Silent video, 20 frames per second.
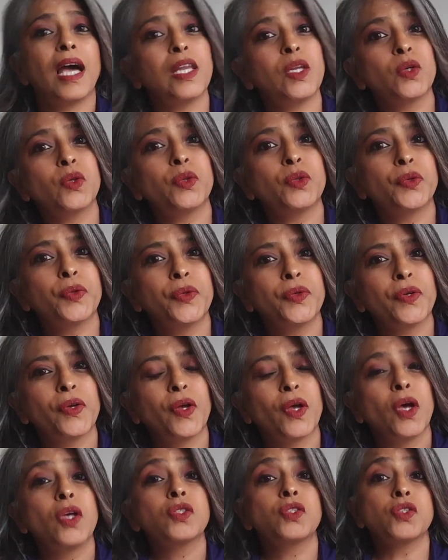Hello.
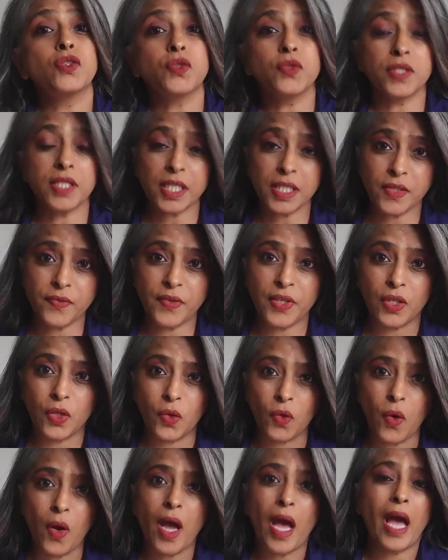So today's
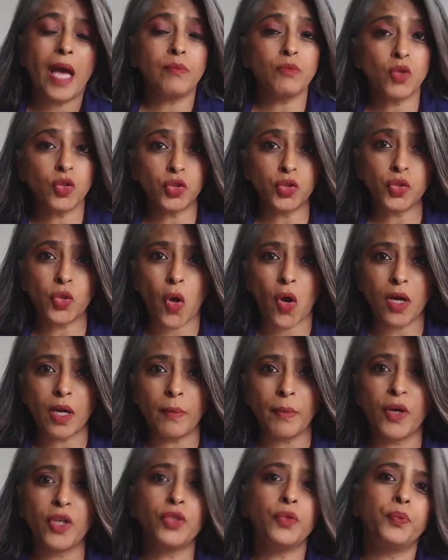video I'm going to talk
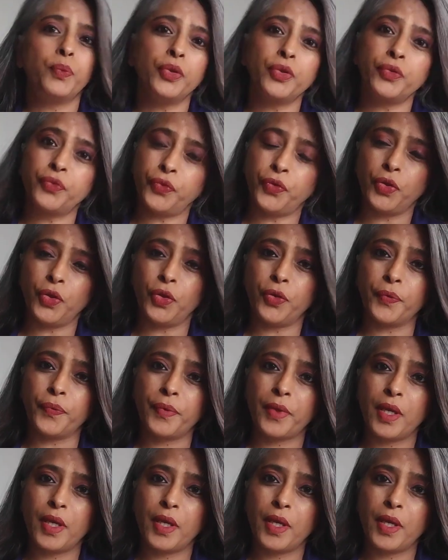about portfolio.